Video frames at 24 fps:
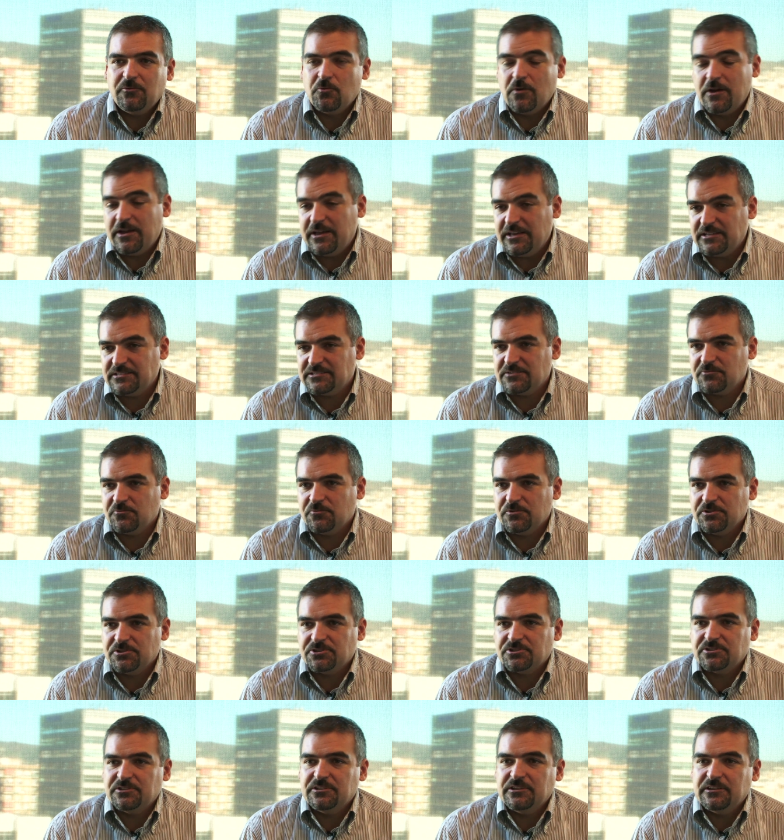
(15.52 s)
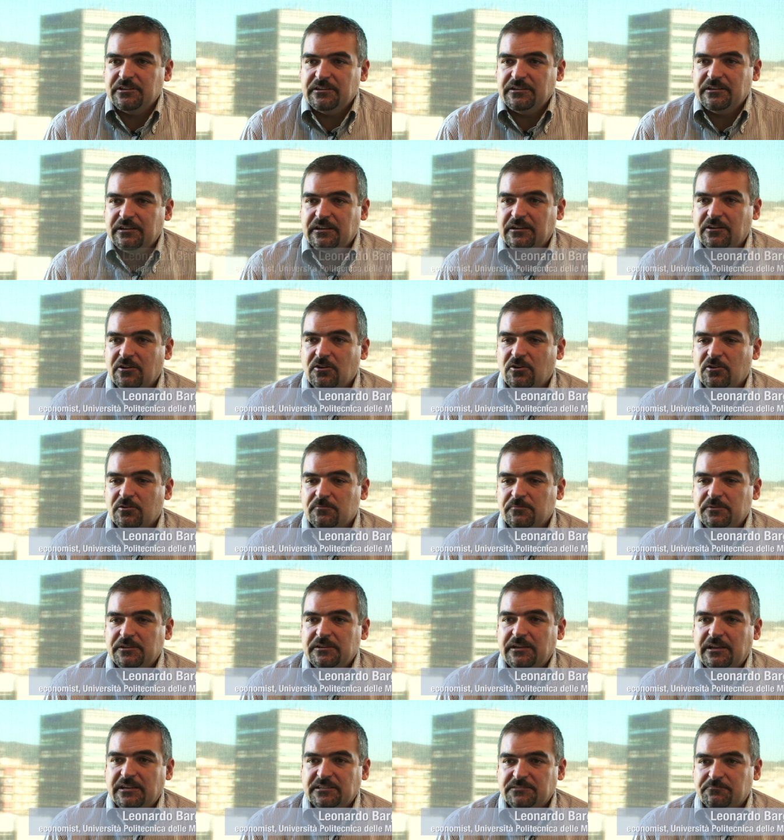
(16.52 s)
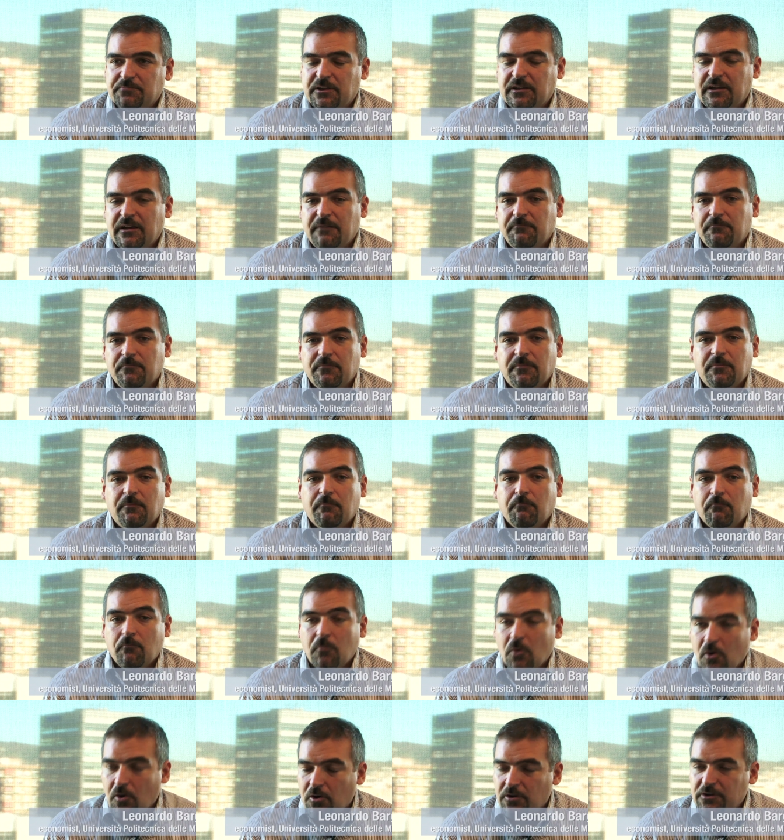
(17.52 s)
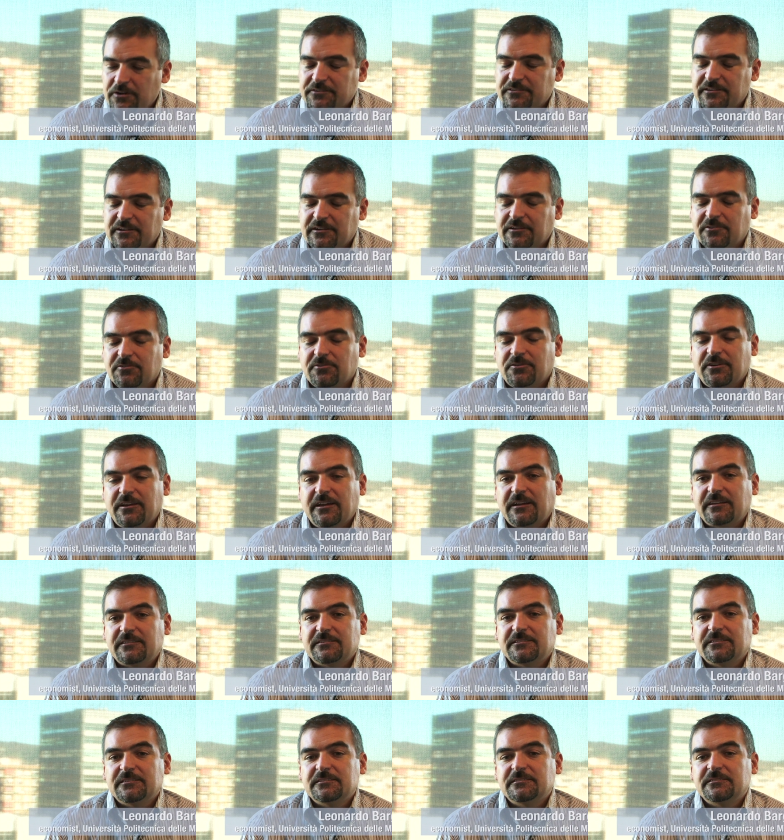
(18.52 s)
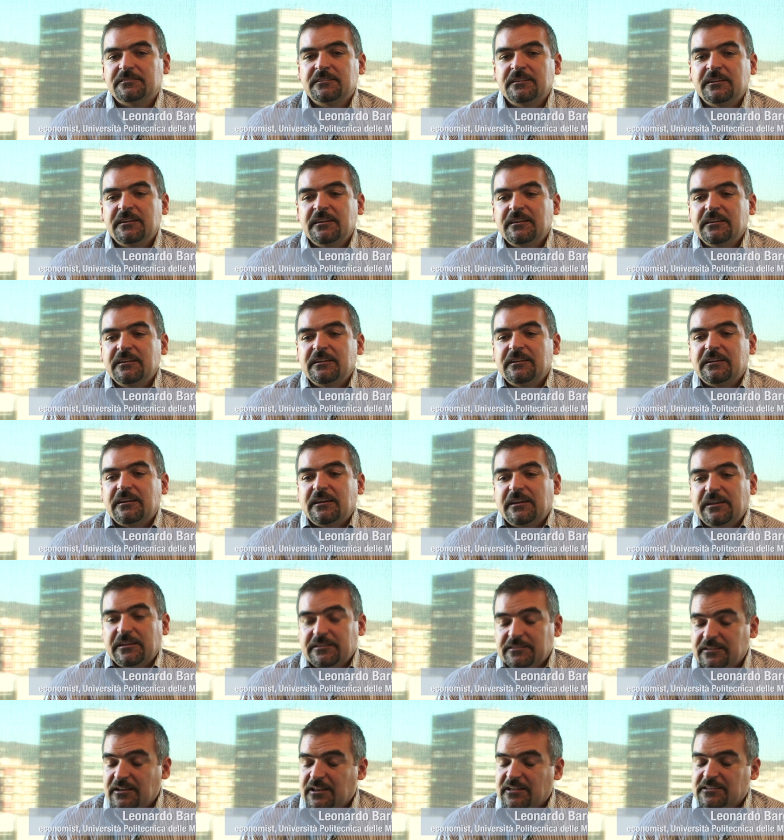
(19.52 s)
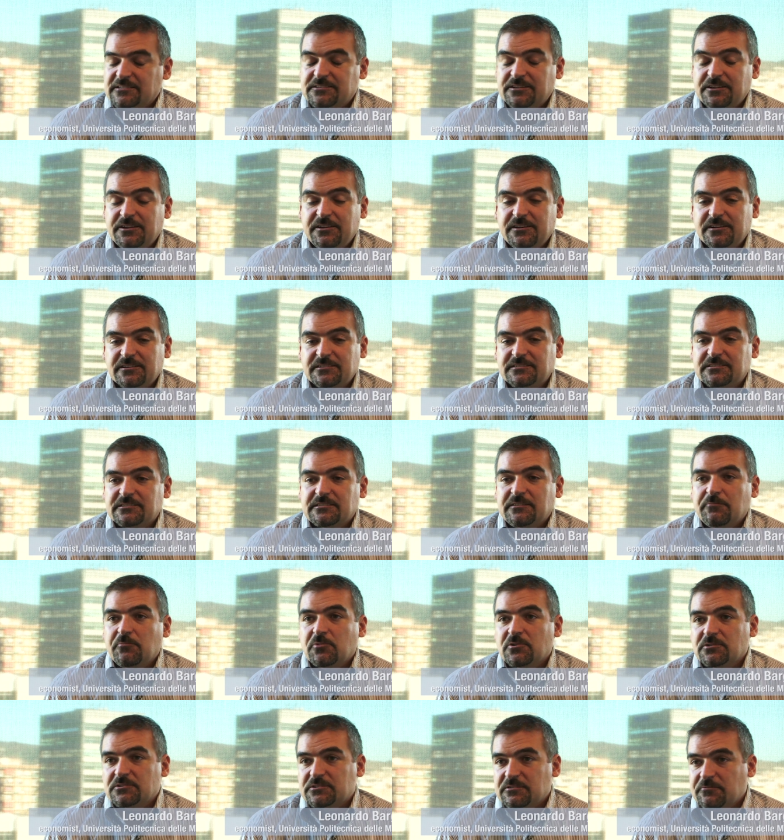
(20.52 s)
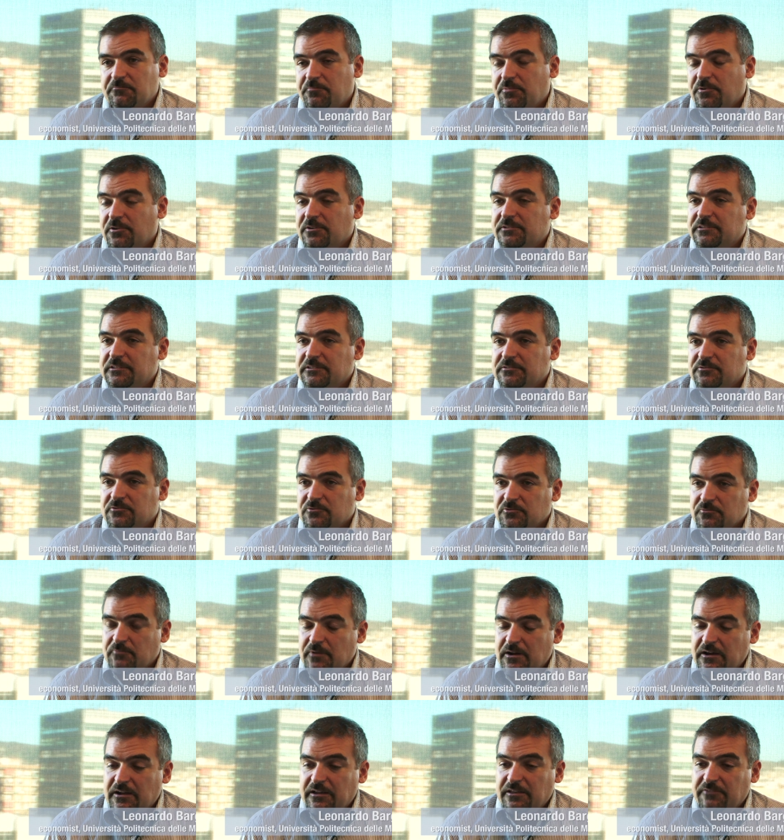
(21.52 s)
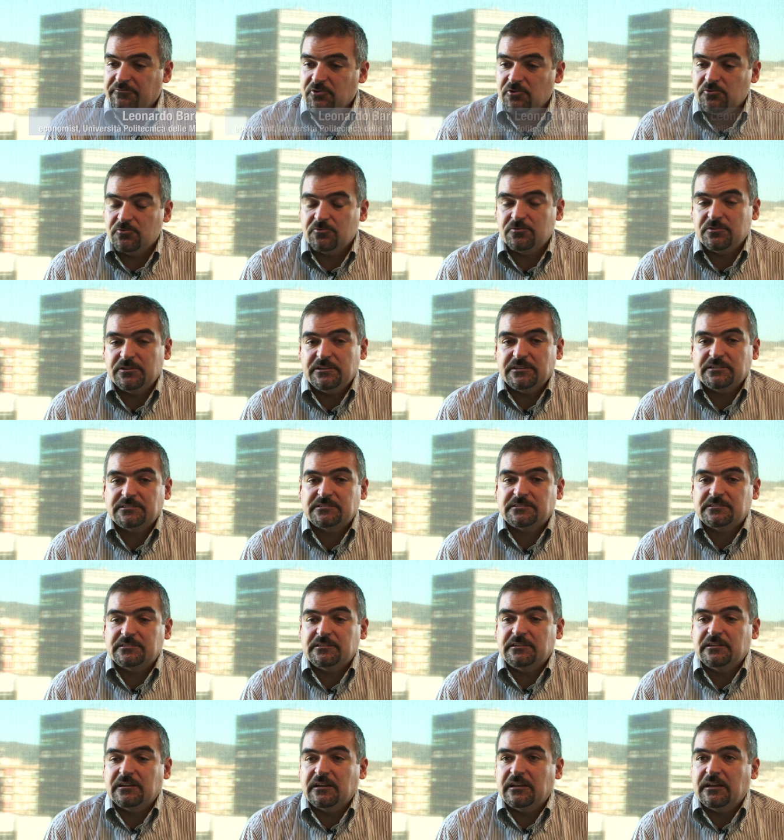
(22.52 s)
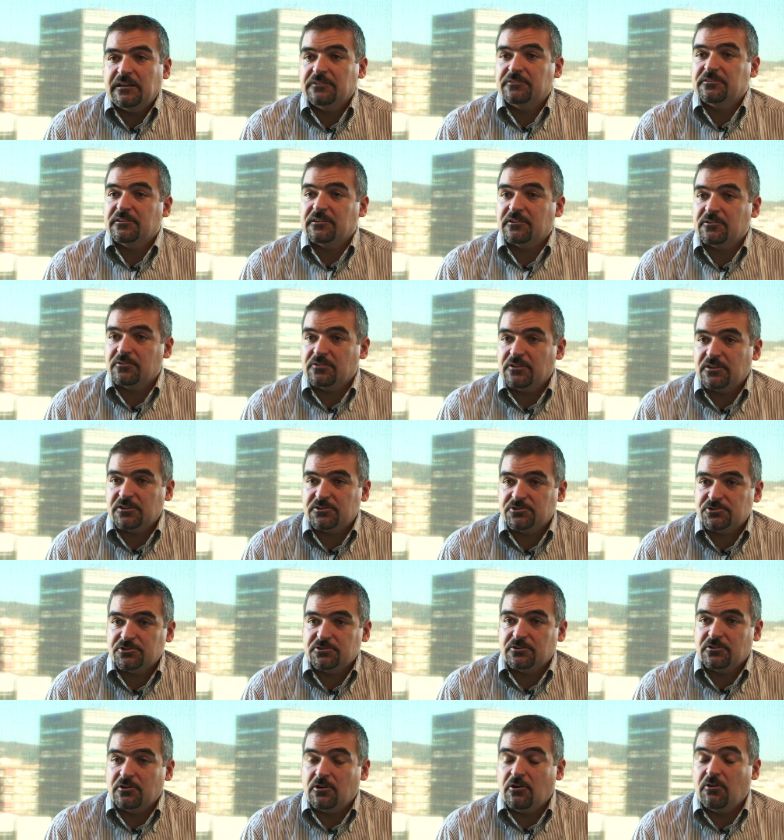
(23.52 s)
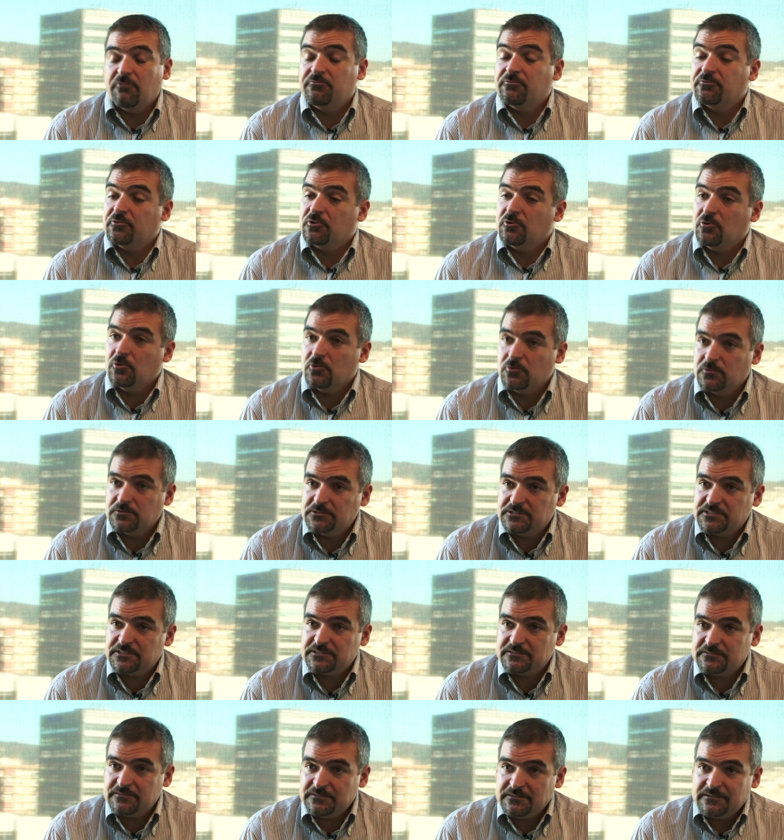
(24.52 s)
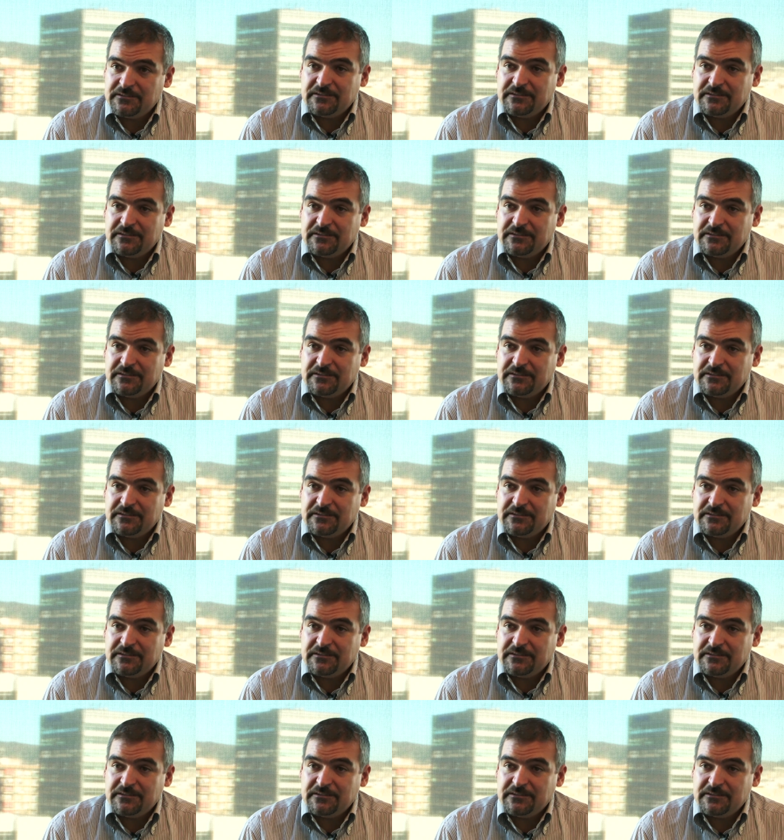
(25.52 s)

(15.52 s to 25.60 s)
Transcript: ways in which the economy has become more interconnected. In the last years, the most important to my view is the interconnection of goods,